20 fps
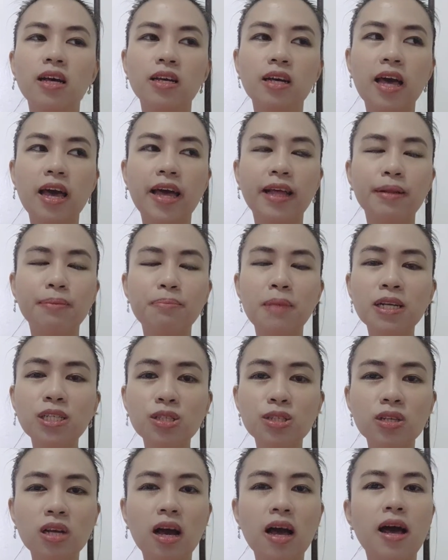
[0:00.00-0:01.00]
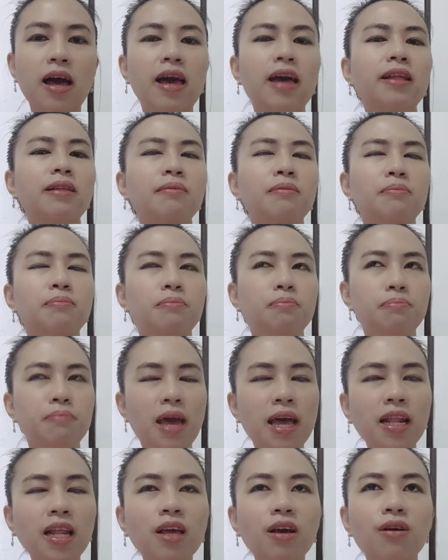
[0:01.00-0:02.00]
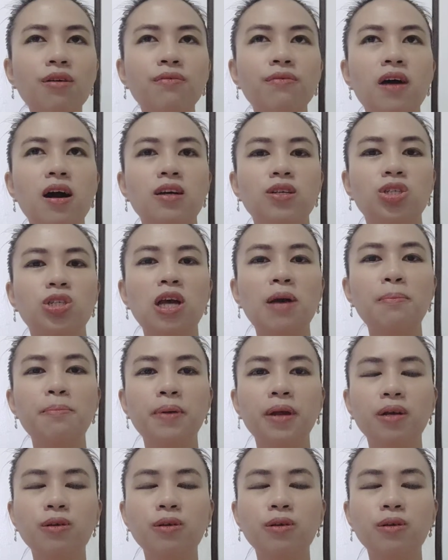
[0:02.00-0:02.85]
and many of us syempre